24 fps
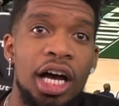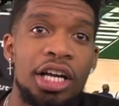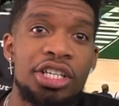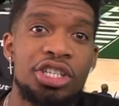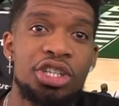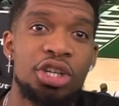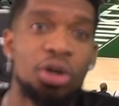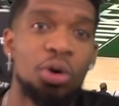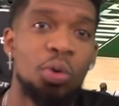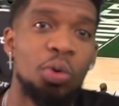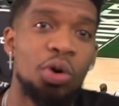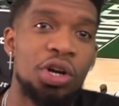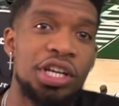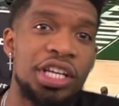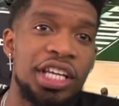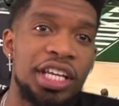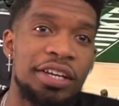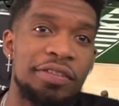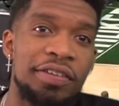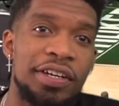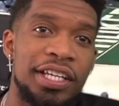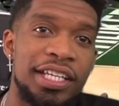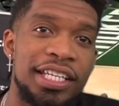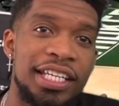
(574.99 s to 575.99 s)
A two wouldn't
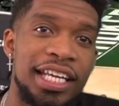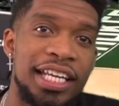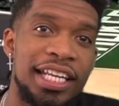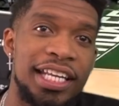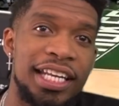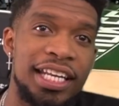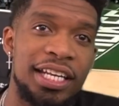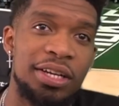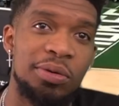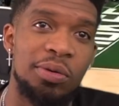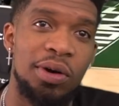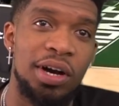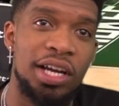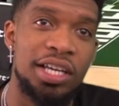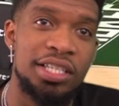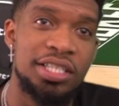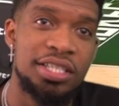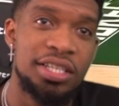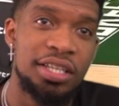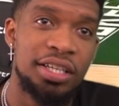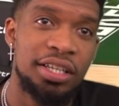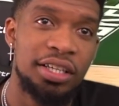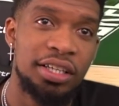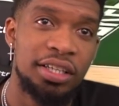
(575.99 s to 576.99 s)
even have did it
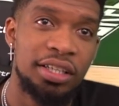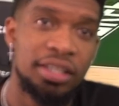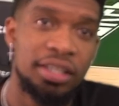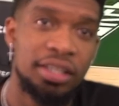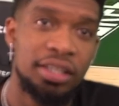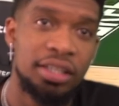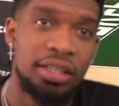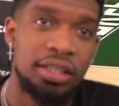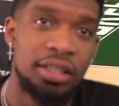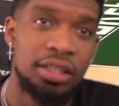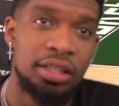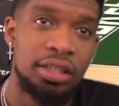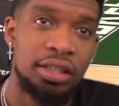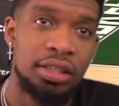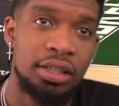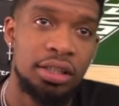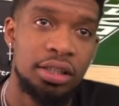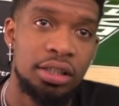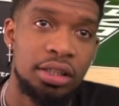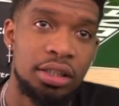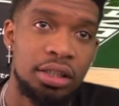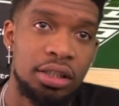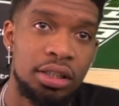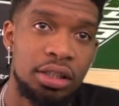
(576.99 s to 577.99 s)
anyways.
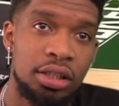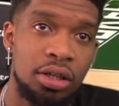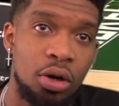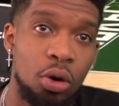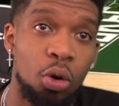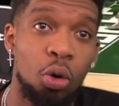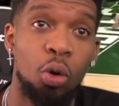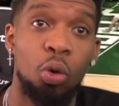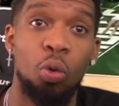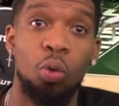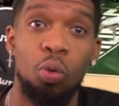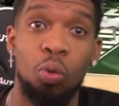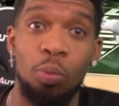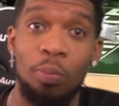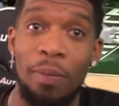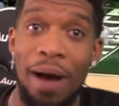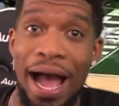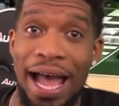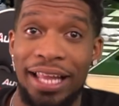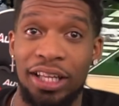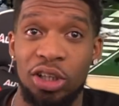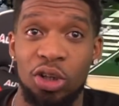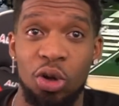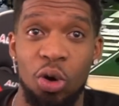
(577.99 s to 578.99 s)
Oh
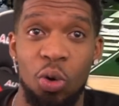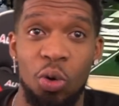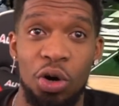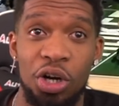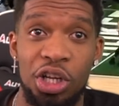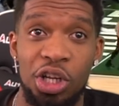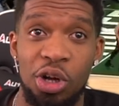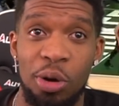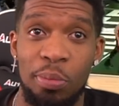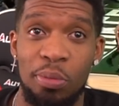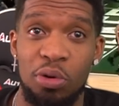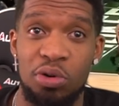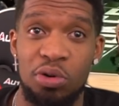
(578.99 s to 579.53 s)
my lord, he